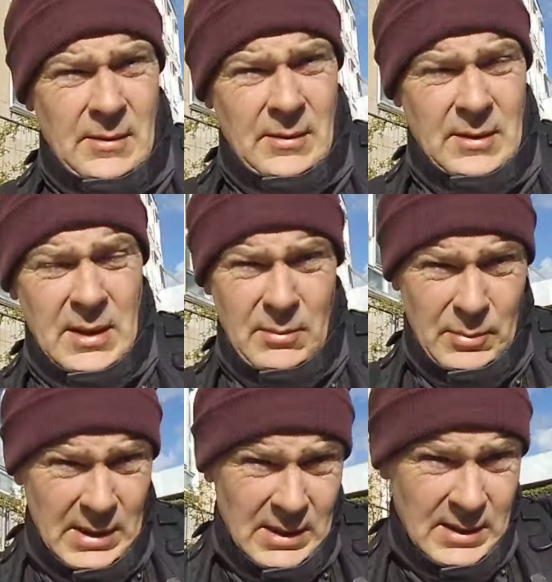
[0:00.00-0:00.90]
Keep
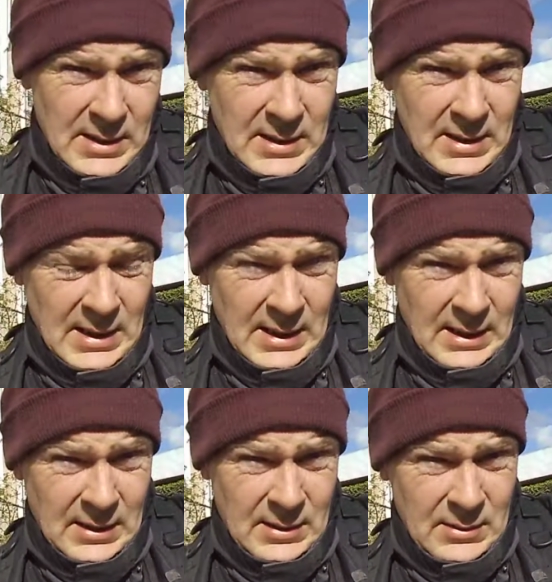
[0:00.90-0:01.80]
pedaling, and
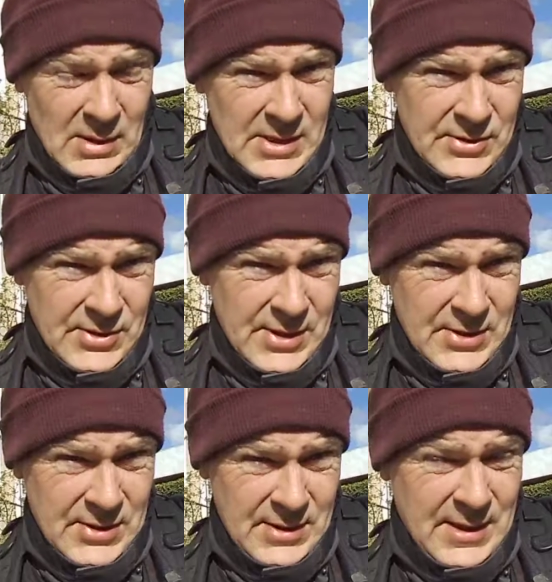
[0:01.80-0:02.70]
my
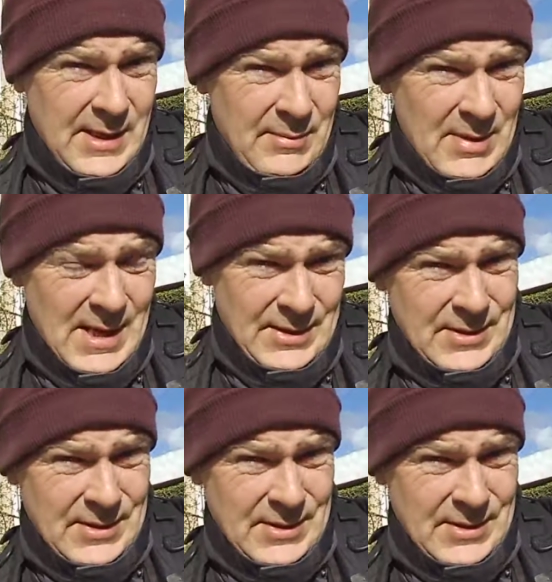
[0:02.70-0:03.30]
suggestion, get a mask.